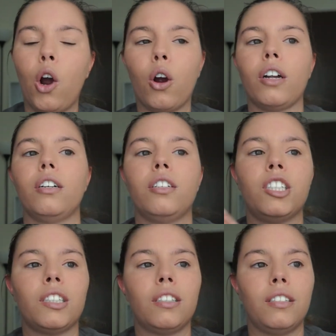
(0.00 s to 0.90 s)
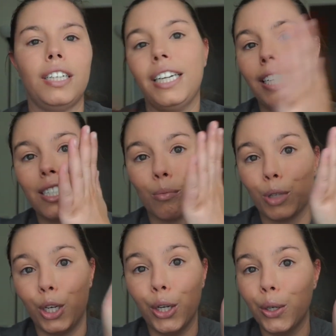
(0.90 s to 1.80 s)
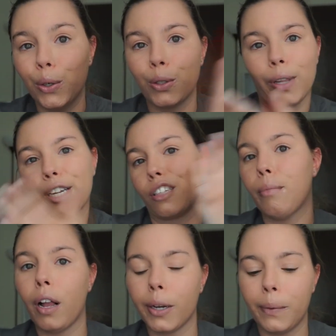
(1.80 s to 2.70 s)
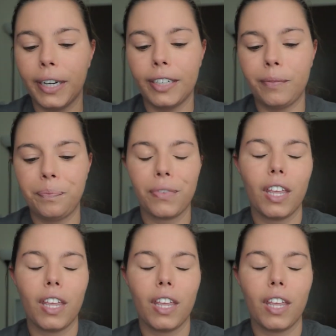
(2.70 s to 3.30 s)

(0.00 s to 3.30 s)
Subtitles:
or just eating something new, so like a smaller one